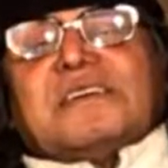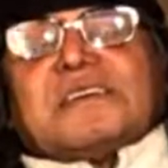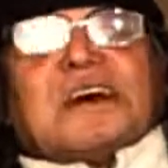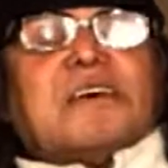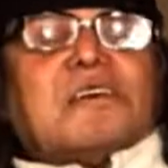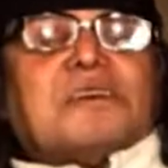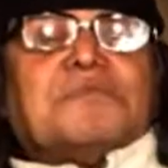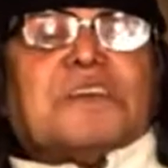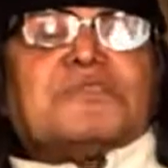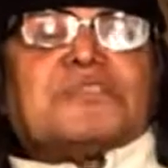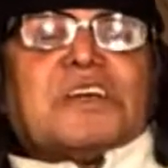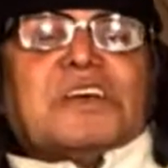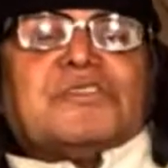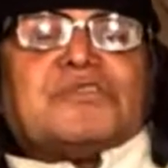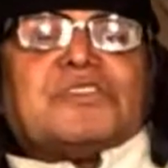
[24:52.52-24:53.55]
Tower
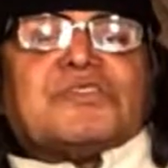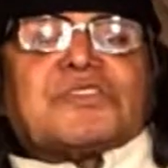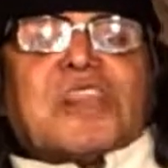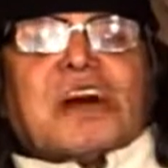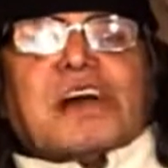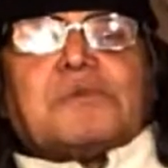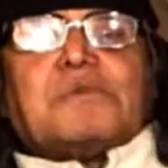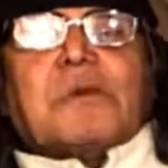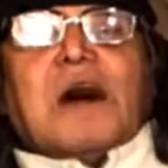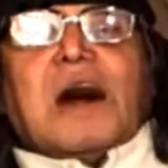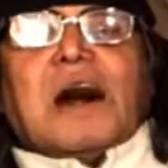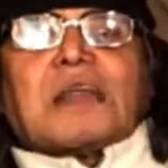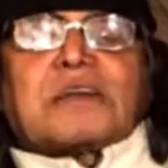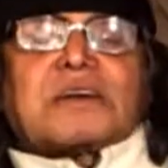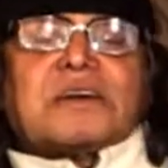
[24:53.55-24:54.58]
Hamlets racists like
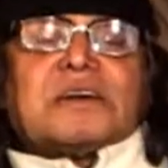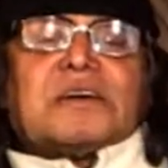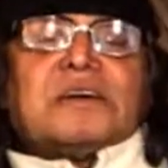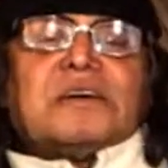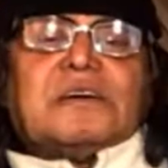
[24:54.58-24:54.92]
Mark,